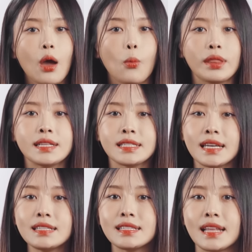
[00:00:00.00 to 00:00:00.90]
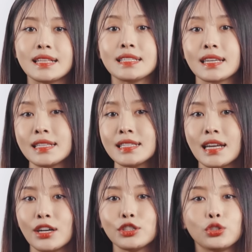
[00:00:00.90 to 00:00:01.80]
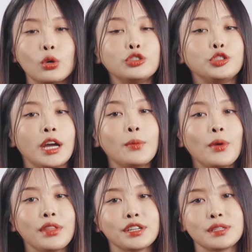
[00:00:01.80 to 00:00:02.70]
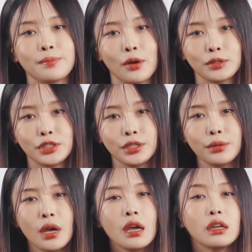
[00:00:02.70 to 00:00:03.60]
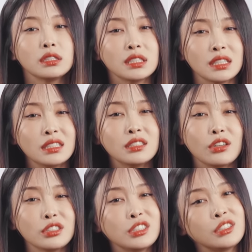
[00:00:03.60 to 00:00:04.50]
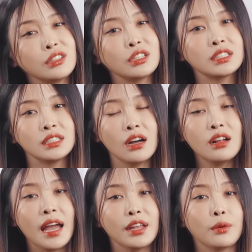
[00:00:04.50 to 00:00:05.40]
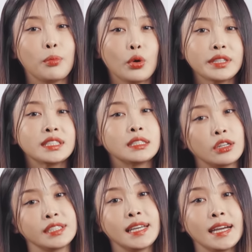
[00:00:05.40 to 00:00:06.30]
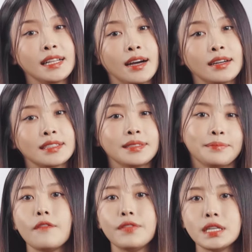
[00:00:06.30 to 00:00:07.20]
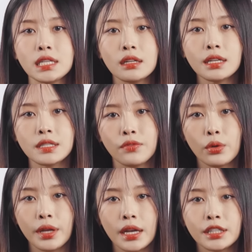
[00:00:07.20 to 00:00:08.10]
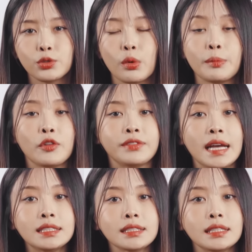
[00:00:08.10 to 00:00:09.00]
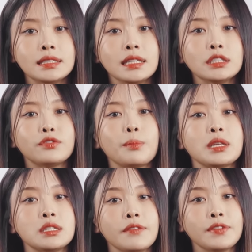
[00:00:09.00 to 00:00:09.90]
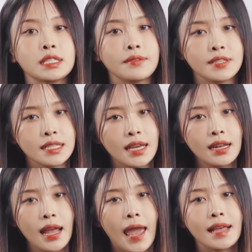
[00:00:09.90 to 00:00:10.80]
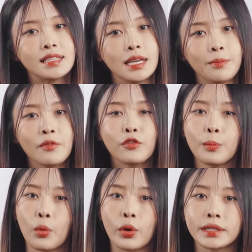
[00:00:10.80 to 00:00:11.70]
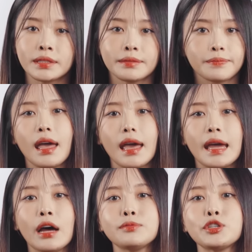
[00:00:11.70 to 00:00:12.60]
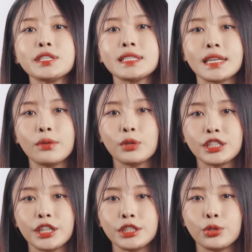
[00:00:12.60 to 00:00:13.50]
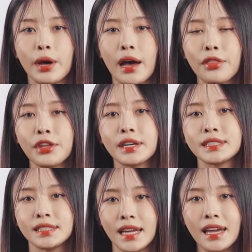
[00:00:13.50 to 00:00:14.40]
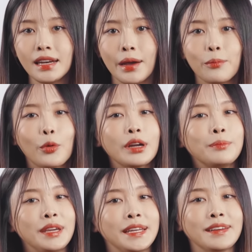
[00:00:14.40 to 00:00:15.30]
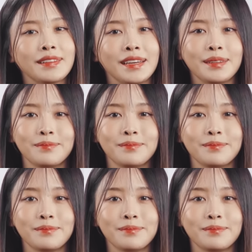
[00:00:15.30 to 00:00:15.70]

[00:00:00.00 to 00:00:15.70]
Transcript: When the skin's dead skin cells don't shed when they're supposed to, your skin starts to look dull and your pores start to get clogged. Physical exfoliators remove dead skin cells from the surface of skin and save them from pores. It helps your skin return to a healthier state more immediately.